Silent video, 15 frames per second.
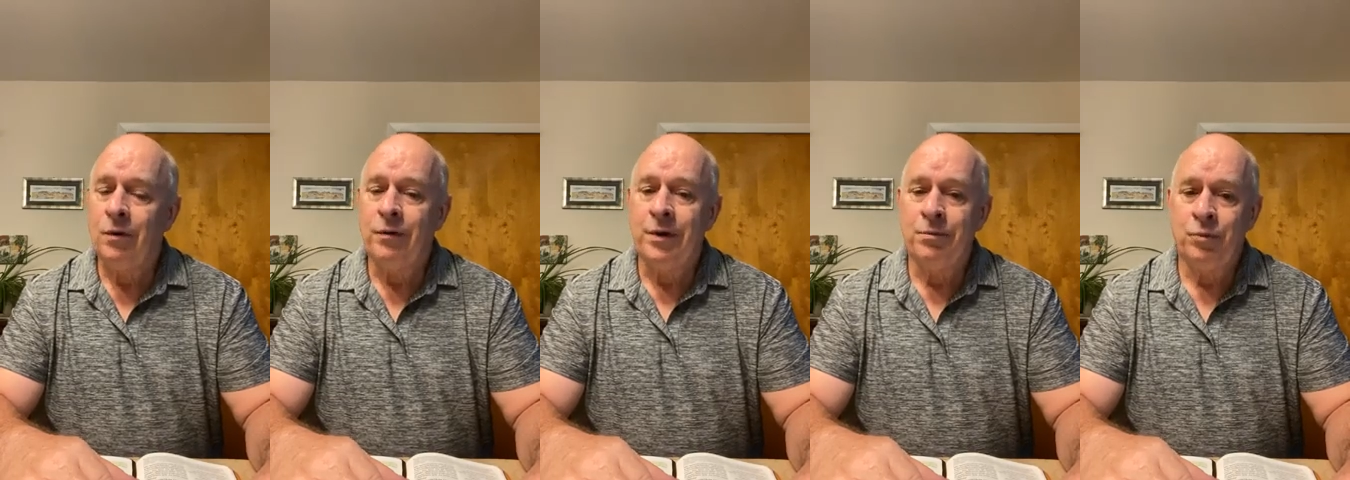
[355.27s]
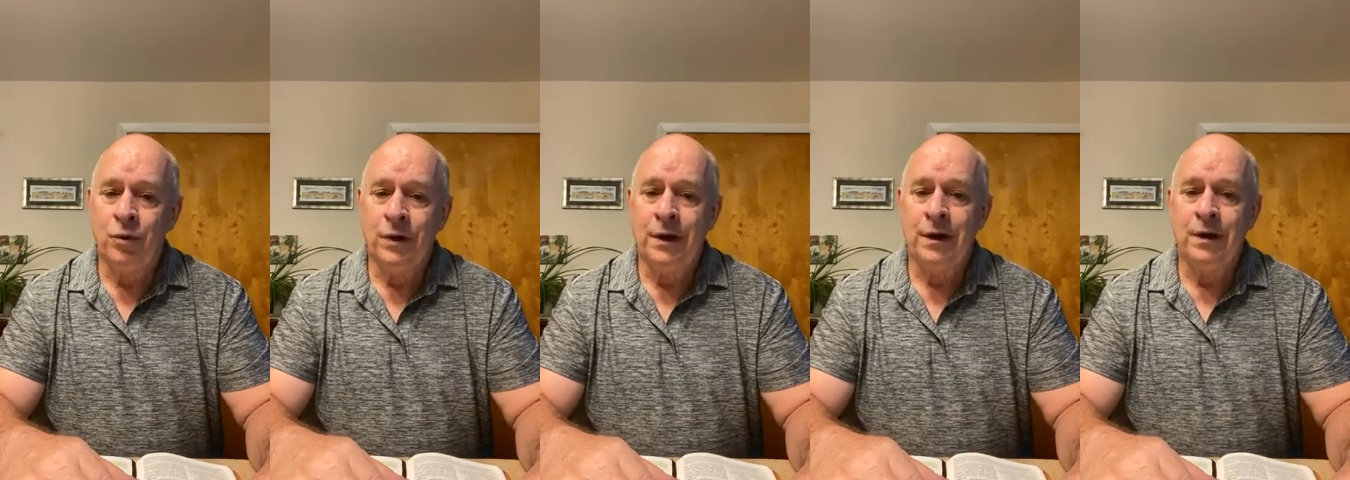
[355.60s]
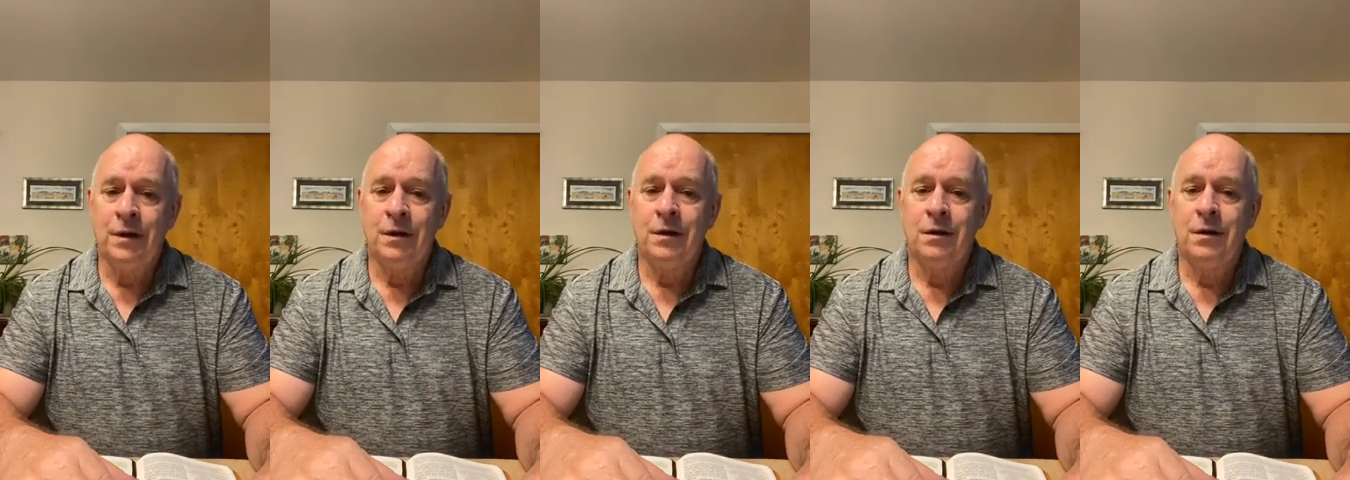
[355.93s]
Why don't we
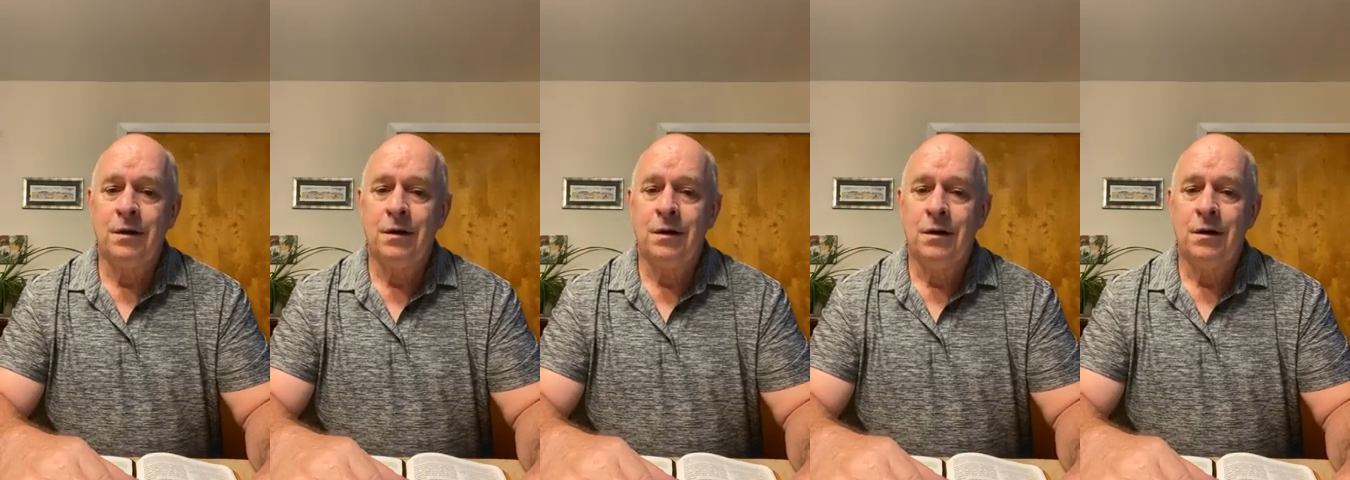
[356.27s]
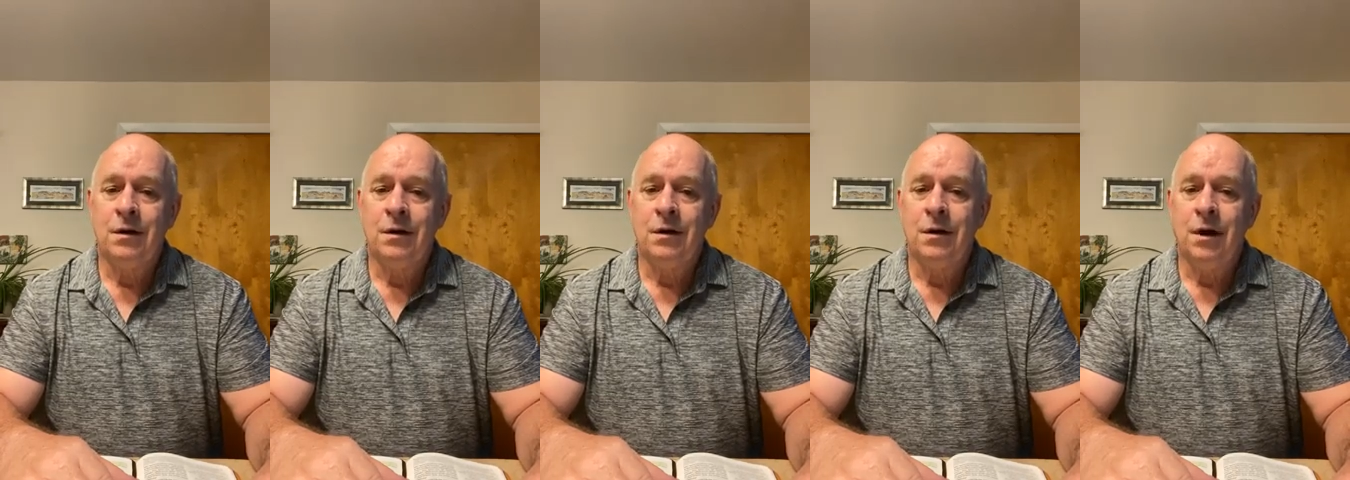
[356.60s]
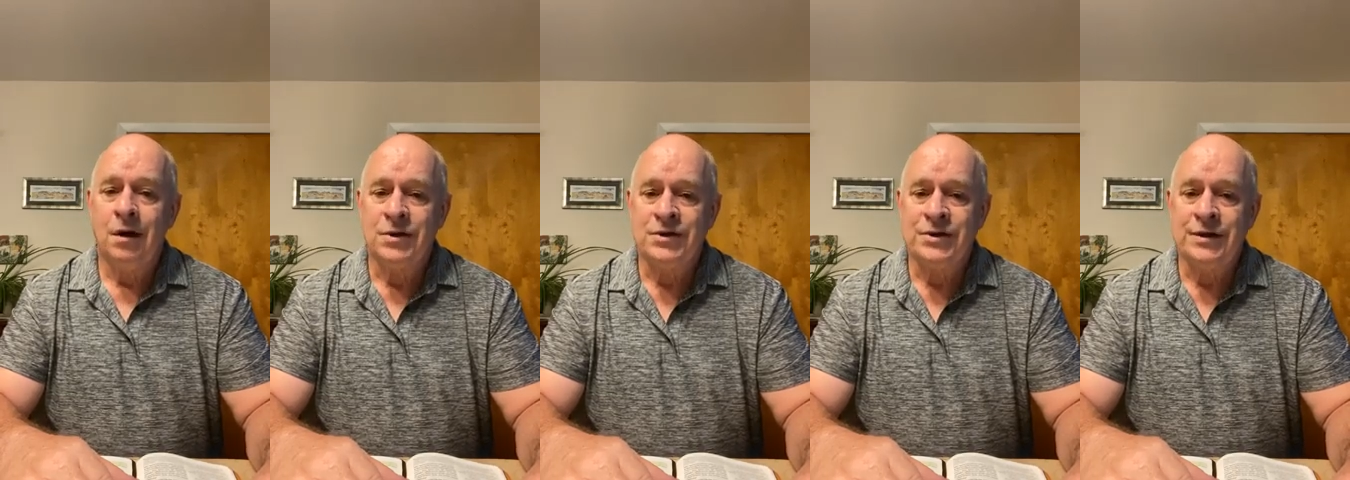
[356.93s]
bring
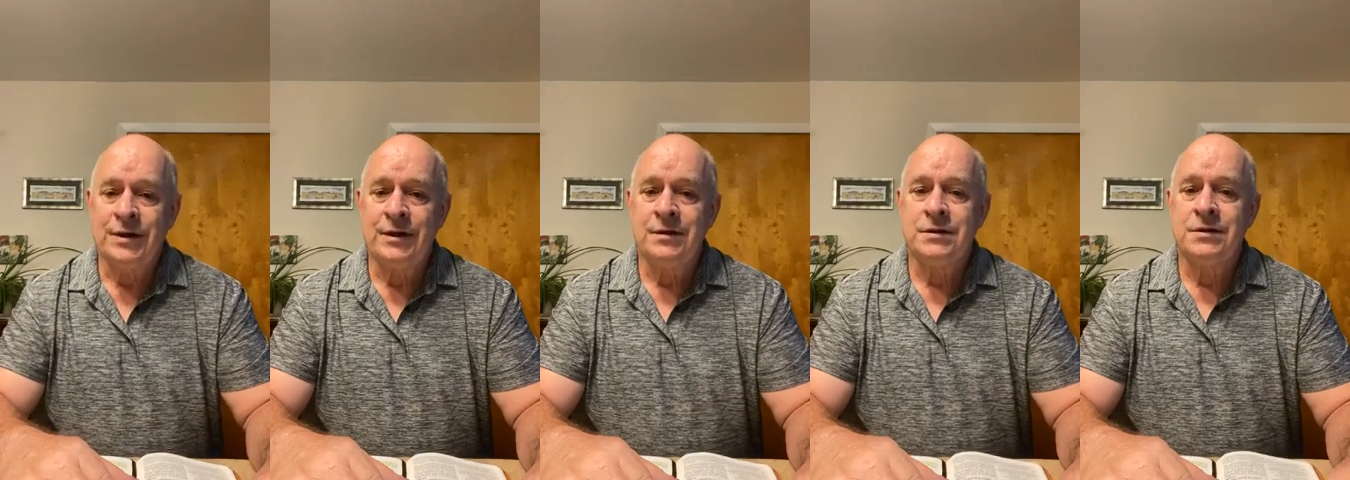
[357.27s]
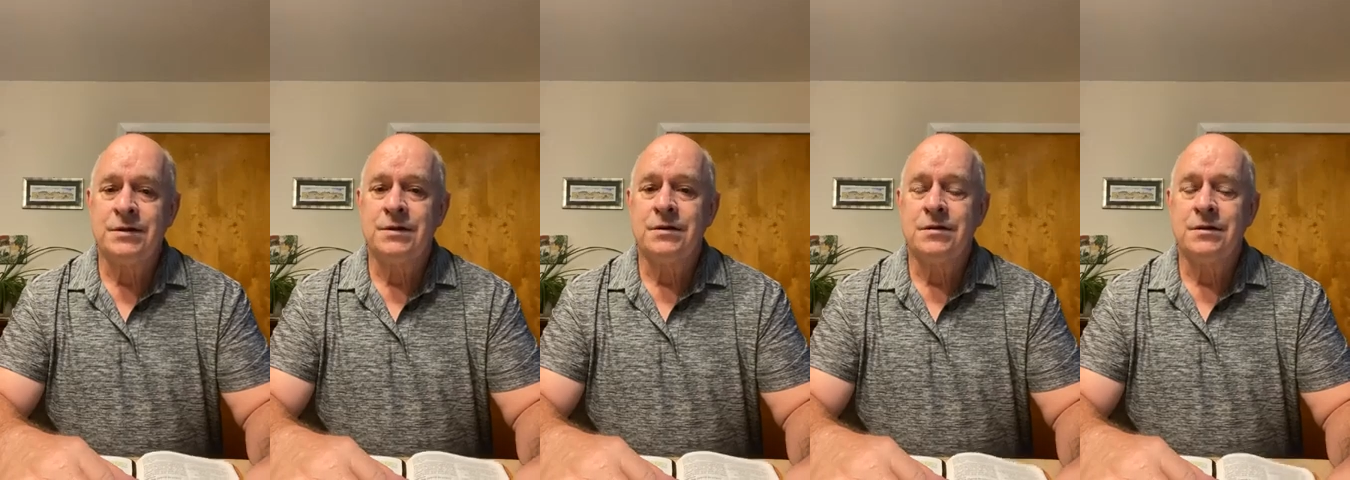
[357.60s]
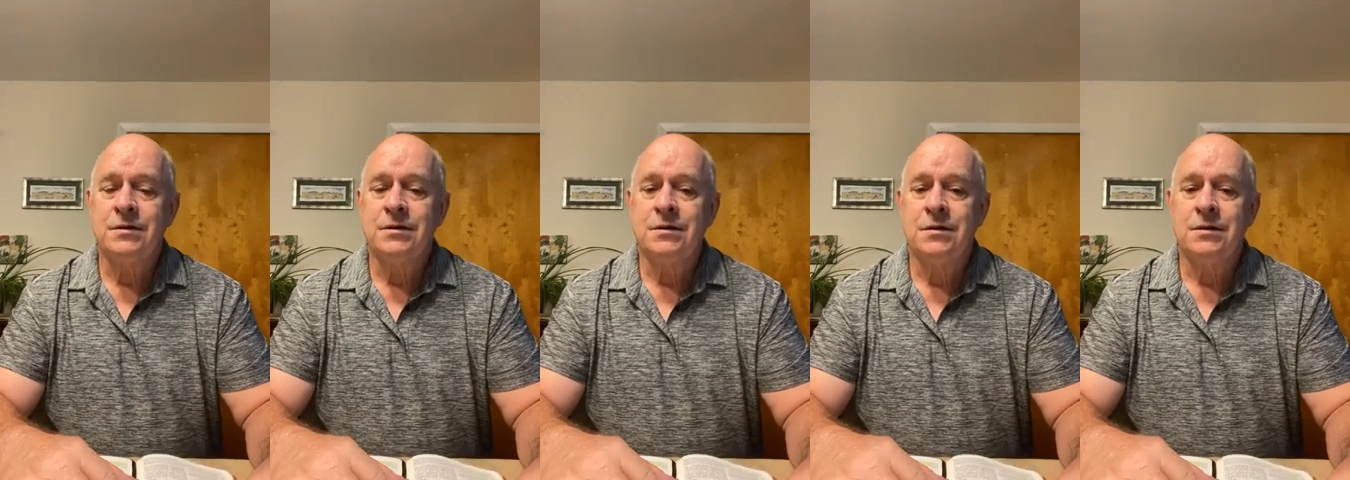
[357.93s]
our
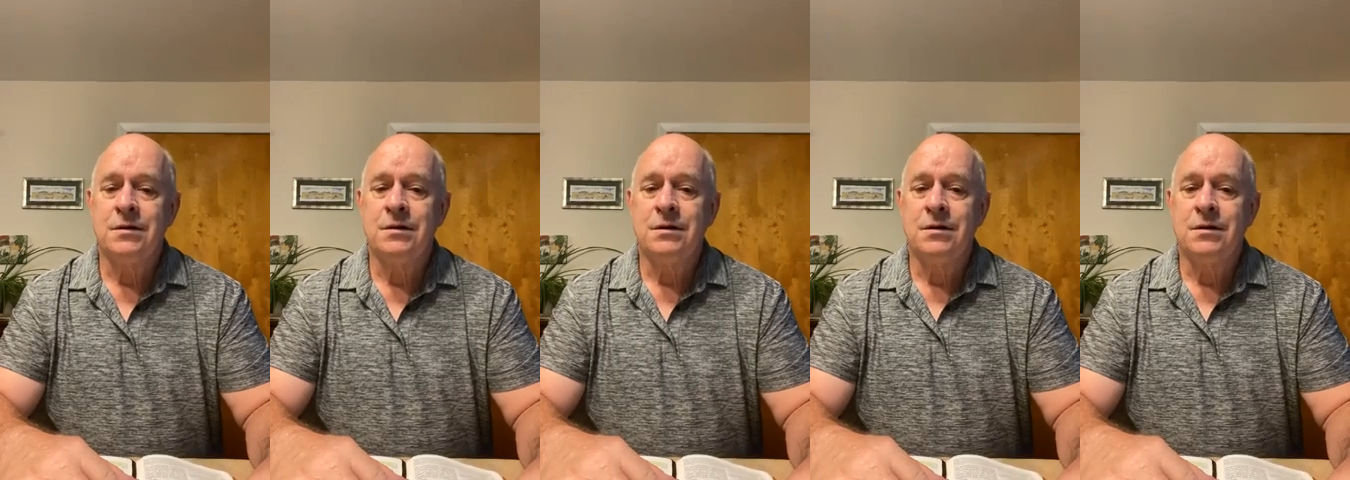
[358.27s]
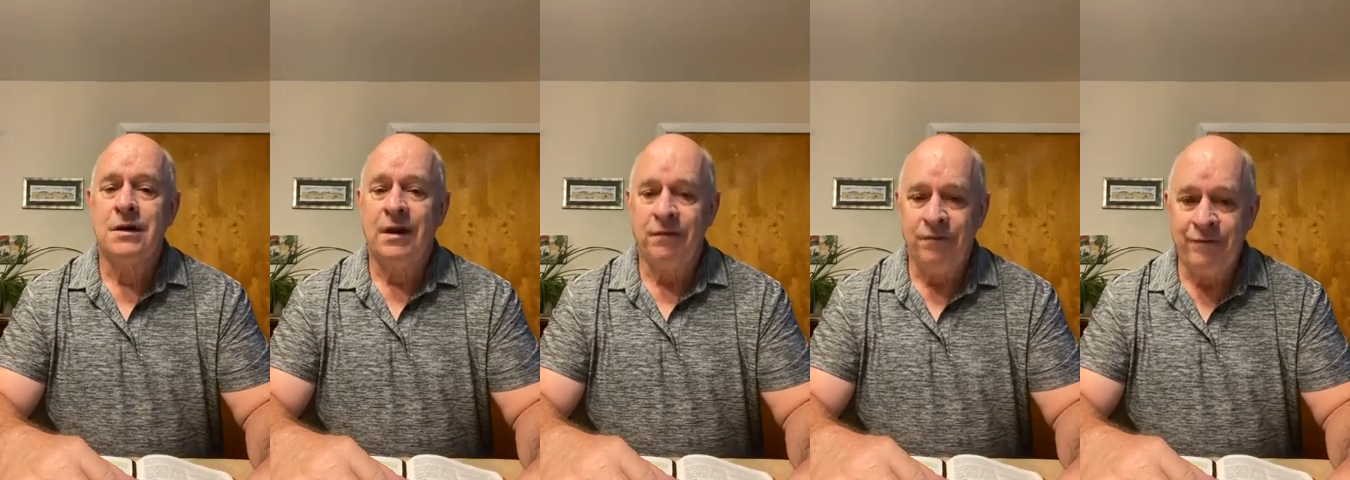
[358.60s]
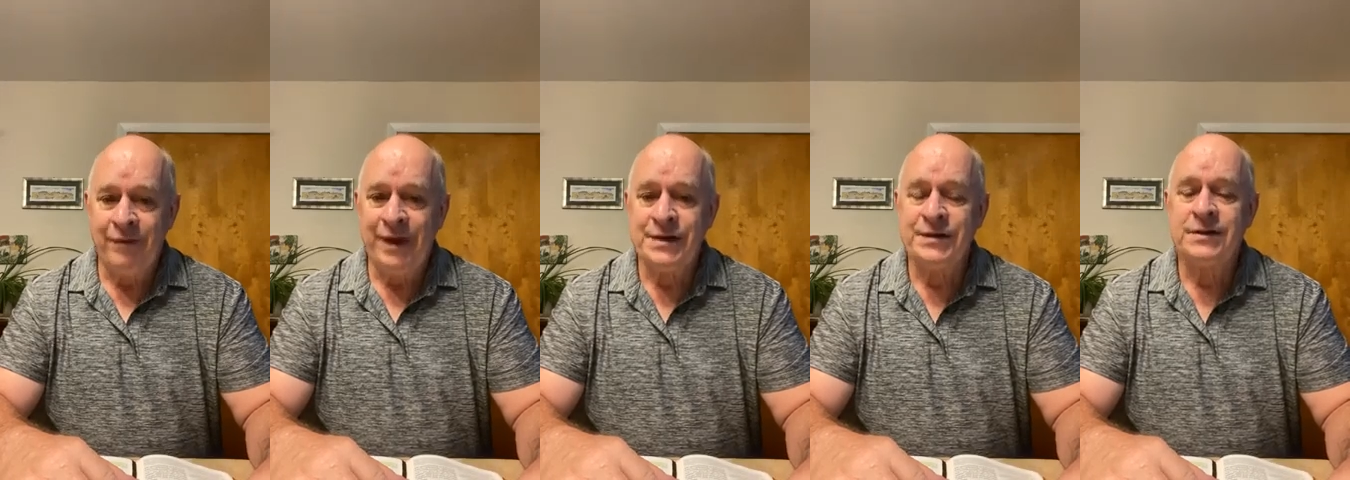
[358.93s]
sins,
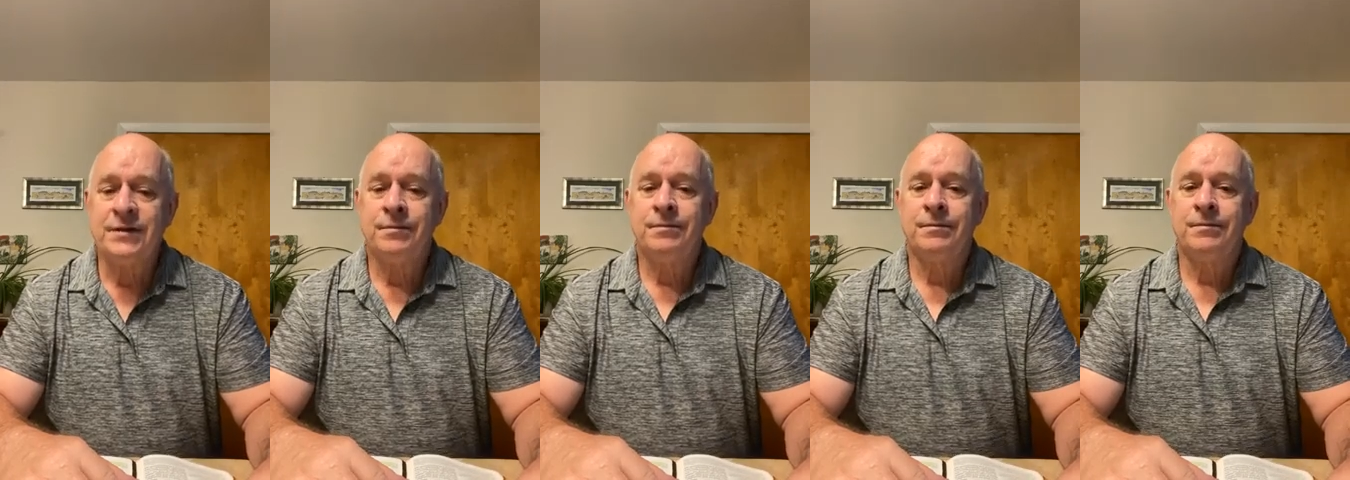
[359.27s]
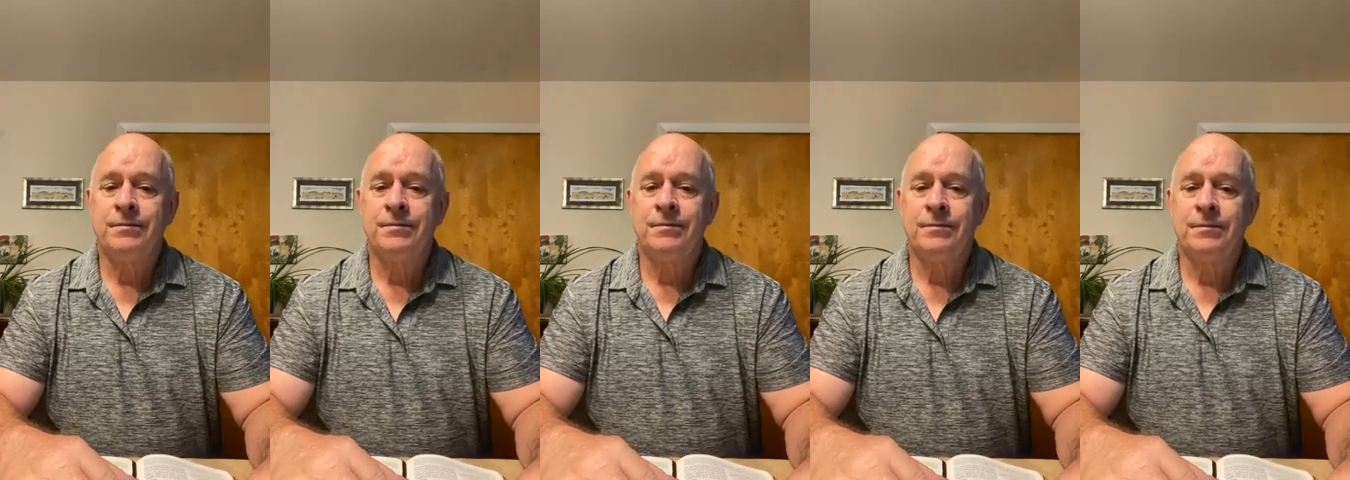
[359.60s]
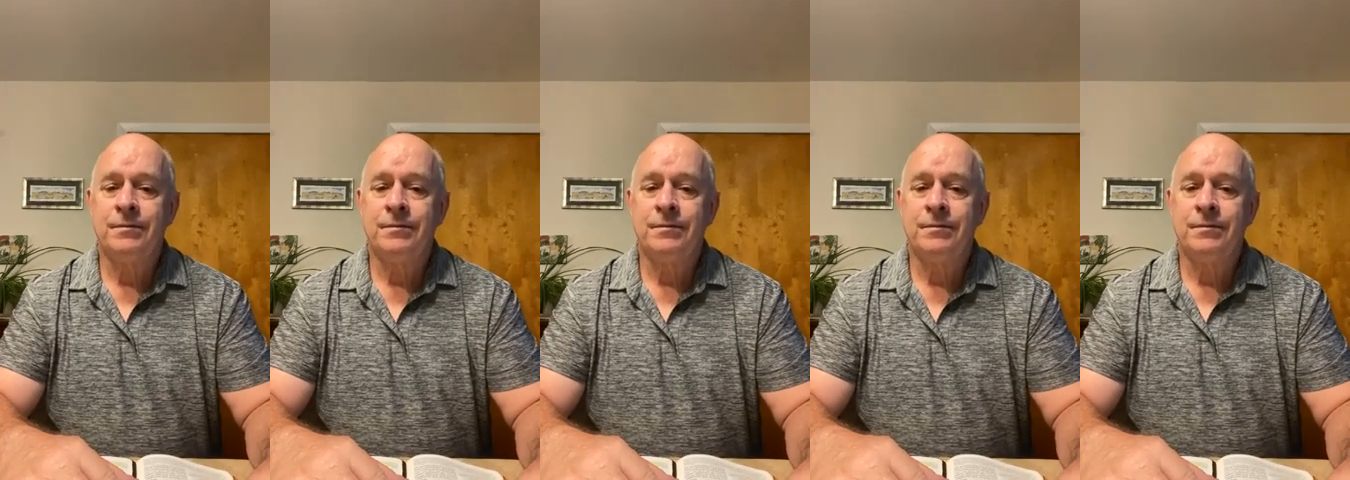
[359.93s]
confess them,